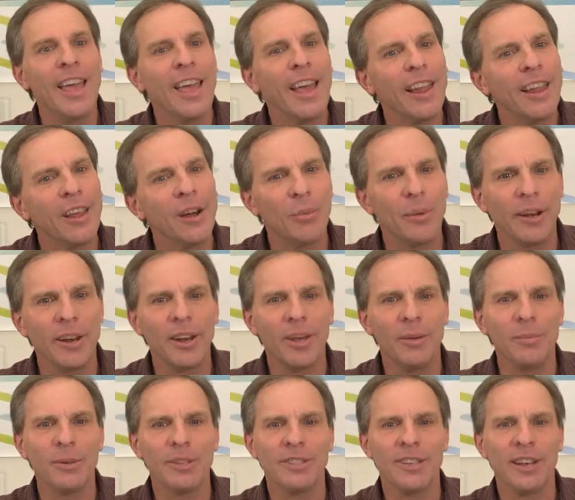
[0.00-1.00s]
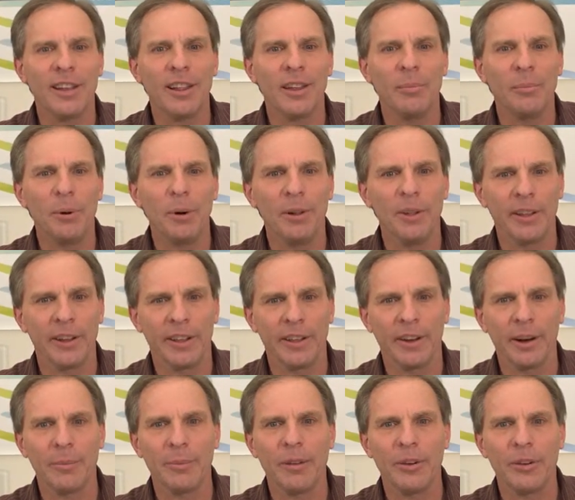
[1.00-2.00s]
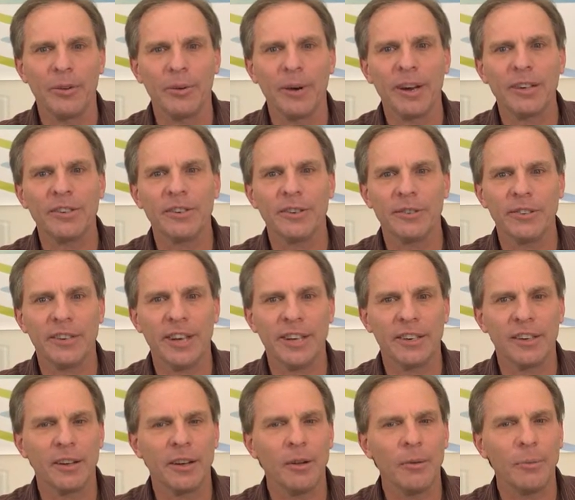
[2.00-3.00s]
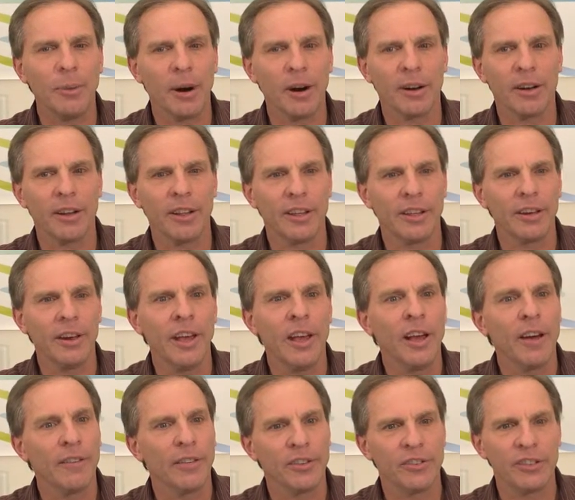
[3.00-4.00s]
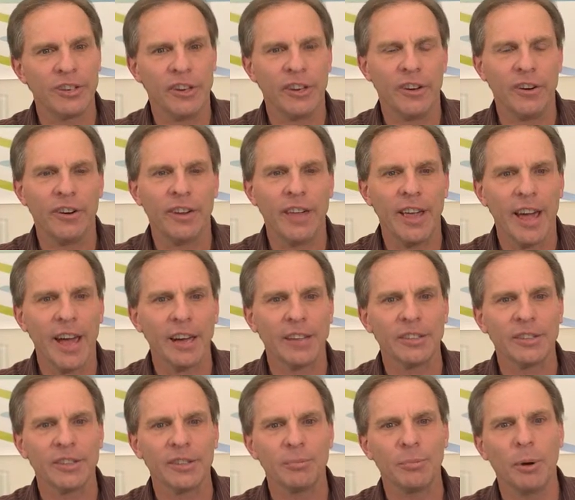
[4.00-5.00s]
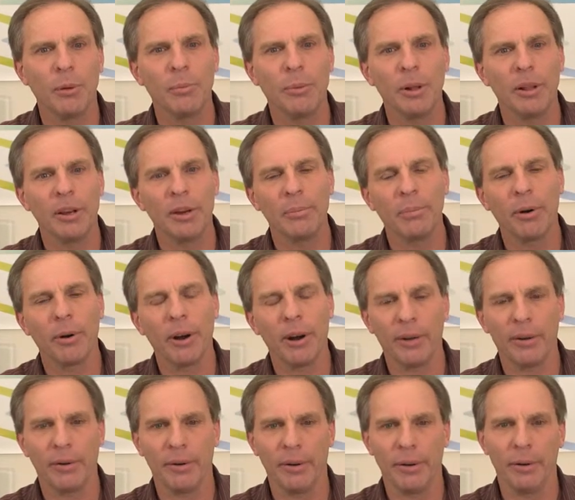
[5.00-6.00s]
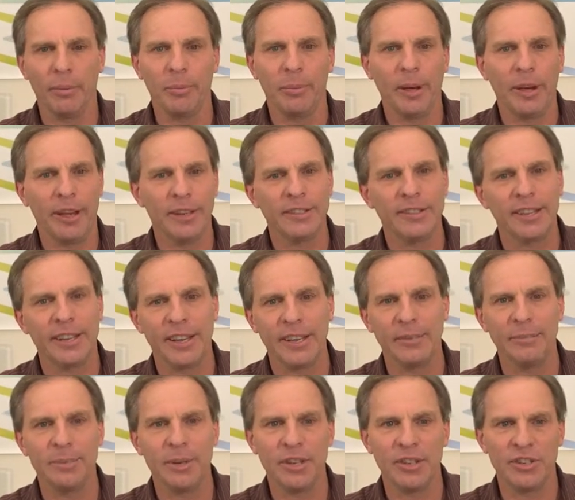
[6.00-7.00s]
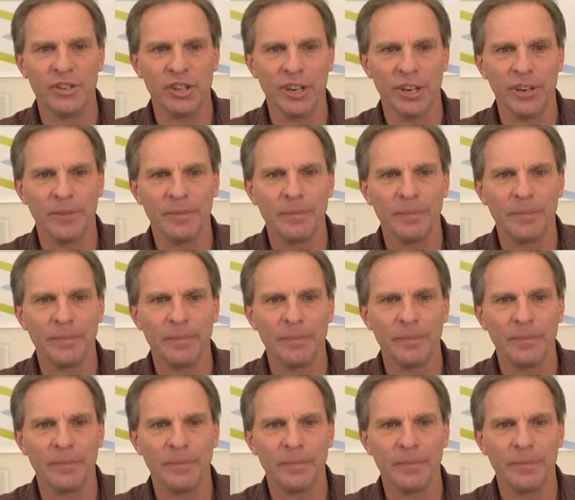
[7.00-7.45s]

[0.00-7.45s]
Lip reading: Hello, my name is Alan Boulding, and I'm the Director of Technical Marketing, the Security Access Mobility Product Group, SAMPG.